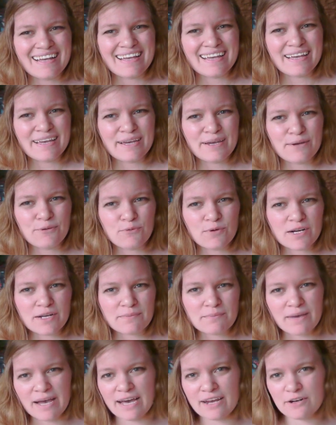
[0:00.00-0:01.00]
it
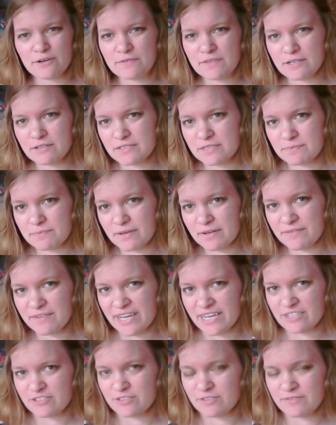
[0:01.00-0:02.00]
wouldn't matter if there was a bit of
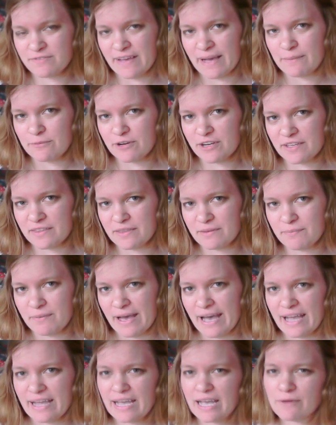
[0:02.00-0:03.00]
extra fabric in the
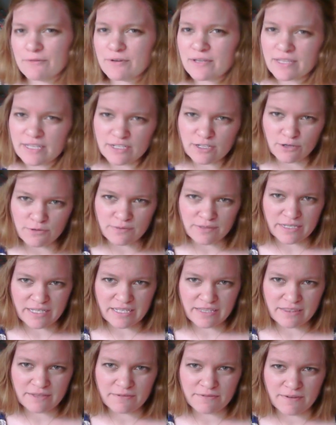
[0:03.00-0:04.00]
back. I really don't
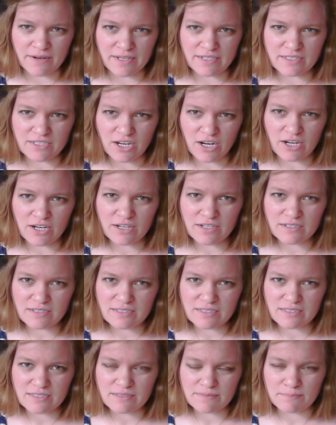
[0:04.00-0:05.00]
need the front
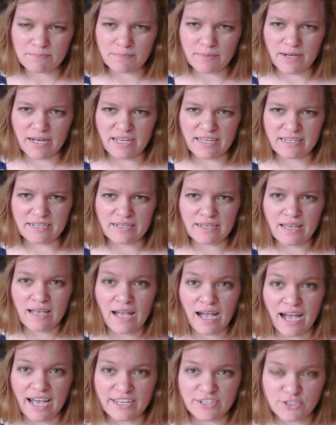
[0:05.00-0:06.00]
darts, but
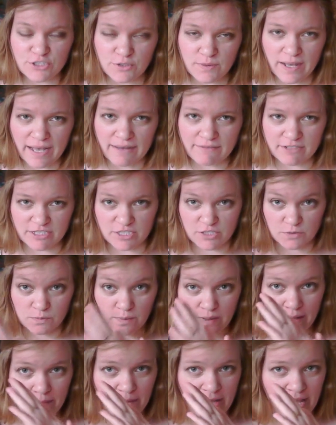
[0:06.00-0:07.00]
I do have a
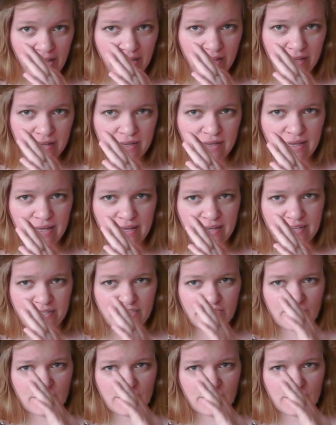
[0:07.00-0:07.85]
sway back, and